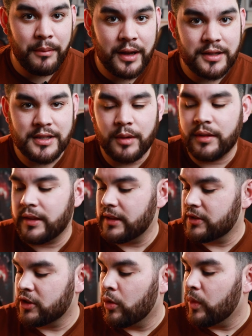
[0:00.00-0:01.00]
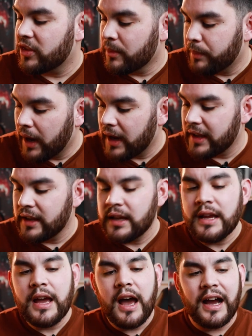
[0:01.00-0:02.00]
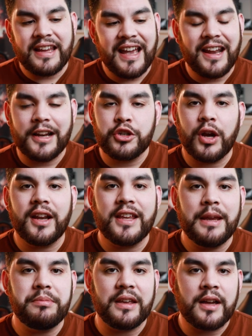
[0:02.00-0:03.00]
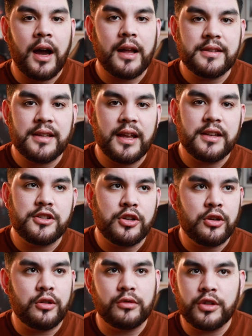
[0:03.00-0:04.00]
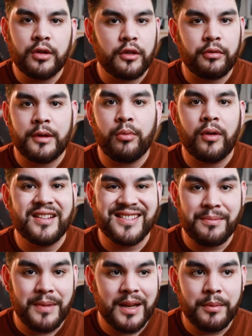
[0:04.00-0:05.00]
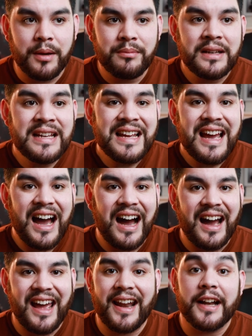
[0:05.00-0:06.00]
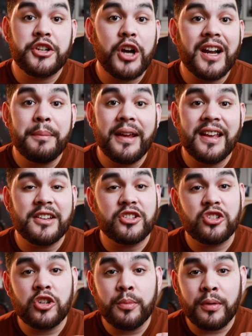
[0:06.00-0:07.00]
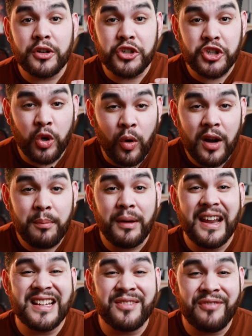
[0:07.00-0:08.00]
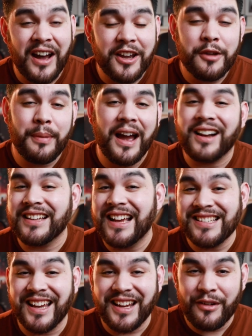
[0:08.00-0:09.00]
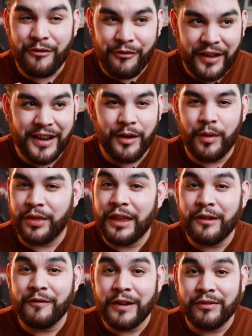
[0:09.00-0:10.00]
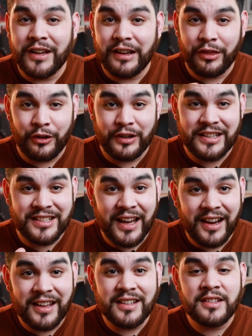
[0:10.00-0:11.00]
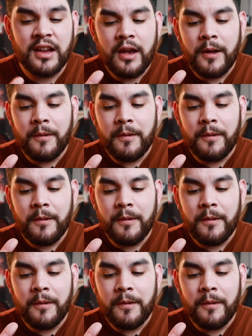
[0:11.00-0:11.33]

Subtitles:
mindset of it. So with the body, again, I try to keep the content to 2 to 3 points minimum. And I try to make it super short, but as value-packed as I can fit it within 15 to 30 seconds,